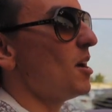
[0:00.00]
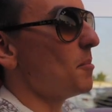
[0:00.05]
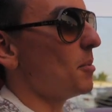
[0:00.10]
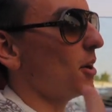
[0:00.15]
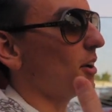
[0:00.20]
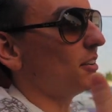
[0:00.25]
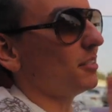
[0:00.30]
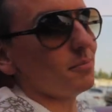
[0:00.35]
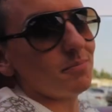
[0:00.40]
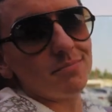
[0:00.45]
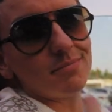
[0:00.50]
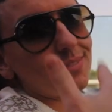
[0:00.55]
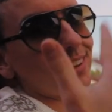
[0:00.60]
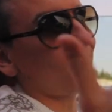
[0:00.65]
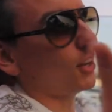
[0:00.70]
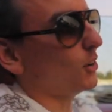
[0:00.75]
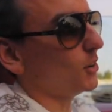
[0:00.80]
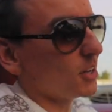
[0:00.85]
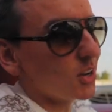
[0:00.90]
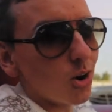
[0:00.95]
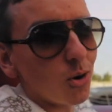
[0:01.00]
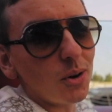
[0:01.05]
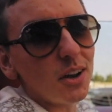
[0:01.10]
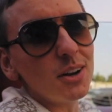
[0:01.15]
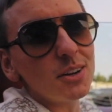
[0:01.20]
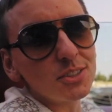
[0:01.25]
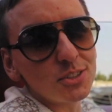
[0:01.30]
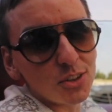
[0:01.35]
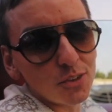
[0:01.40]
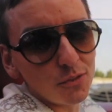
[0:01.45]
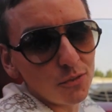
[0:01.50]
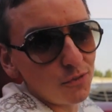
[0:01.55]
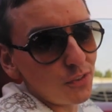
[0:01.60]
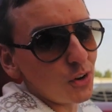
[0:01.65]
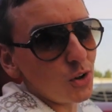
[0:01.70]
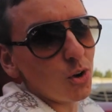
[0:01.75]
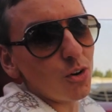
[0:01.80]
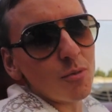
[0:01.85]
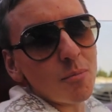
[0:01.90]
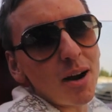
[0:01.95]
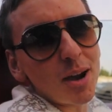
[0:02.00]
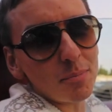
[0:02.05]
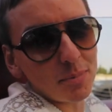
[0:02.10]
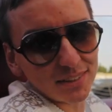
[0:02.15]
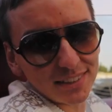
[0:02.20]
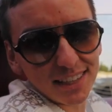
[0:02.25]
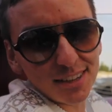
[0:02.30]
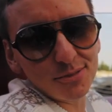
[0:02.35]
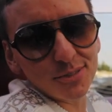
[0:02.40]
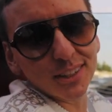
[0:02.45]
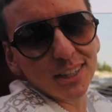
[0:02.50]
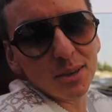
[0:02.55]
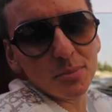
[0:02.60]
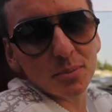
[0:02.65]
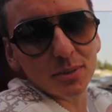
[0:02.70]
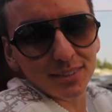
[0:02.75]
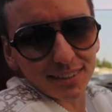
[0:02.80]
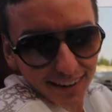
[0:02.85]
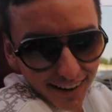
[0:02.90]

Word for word: But here you go. Here's the video of my Patek Philippe.